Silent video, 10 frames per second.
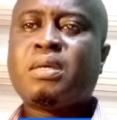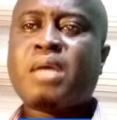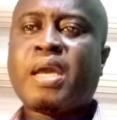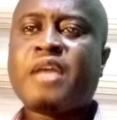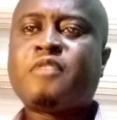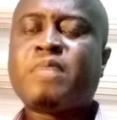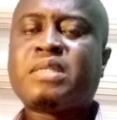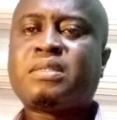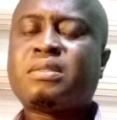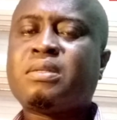
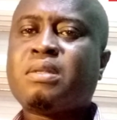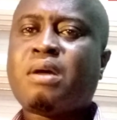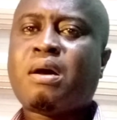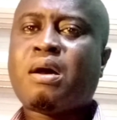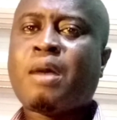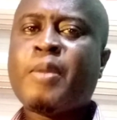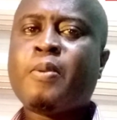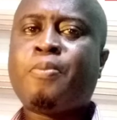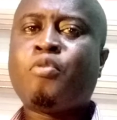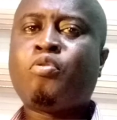engagement. How many
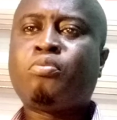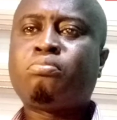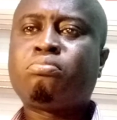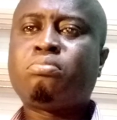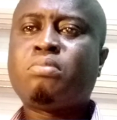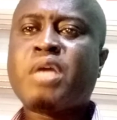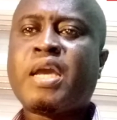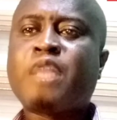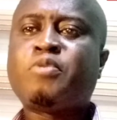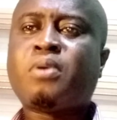people
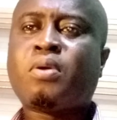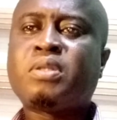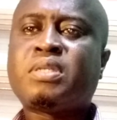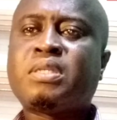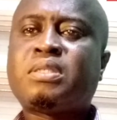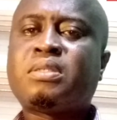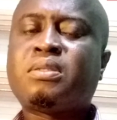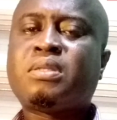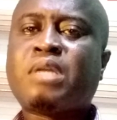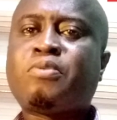engage with your content
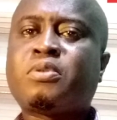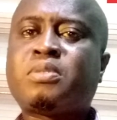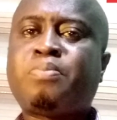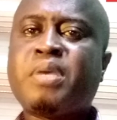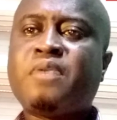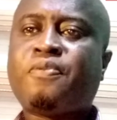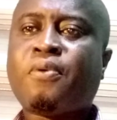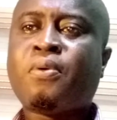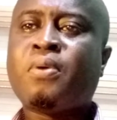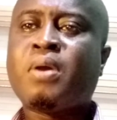that was paid
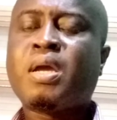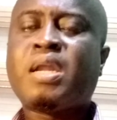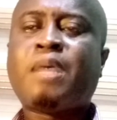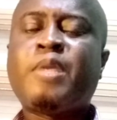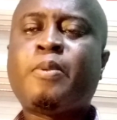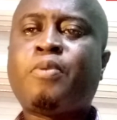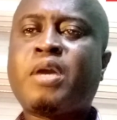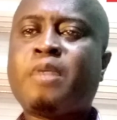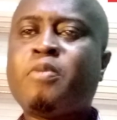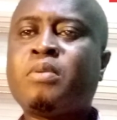for, and how many people
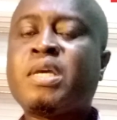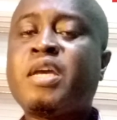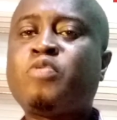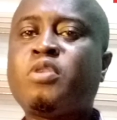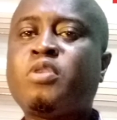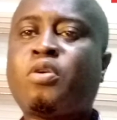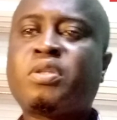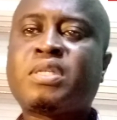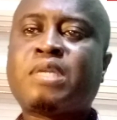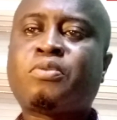engage with your
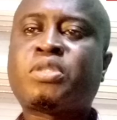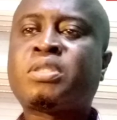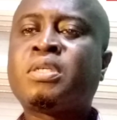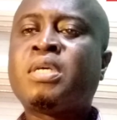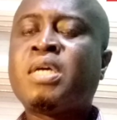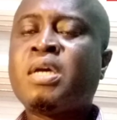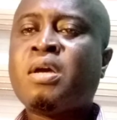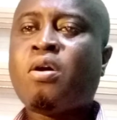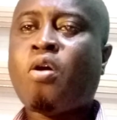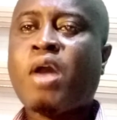content that was
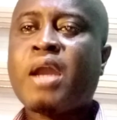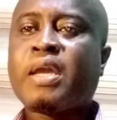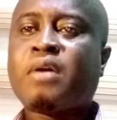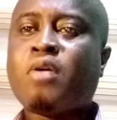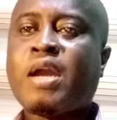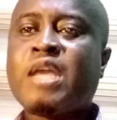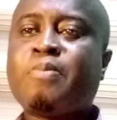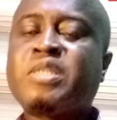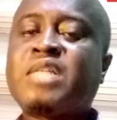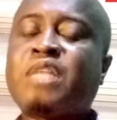organic. Organic
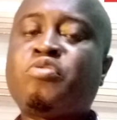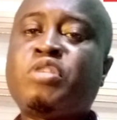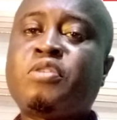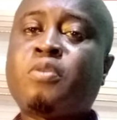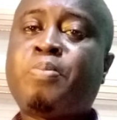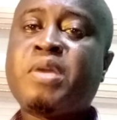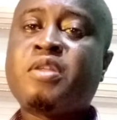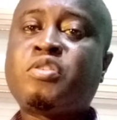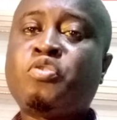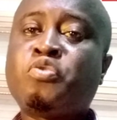means that you did not pay
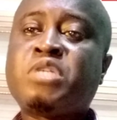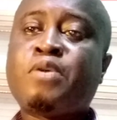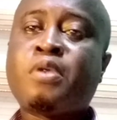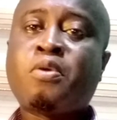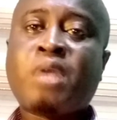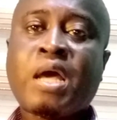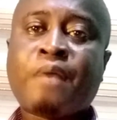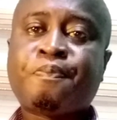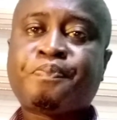anything, you use the regular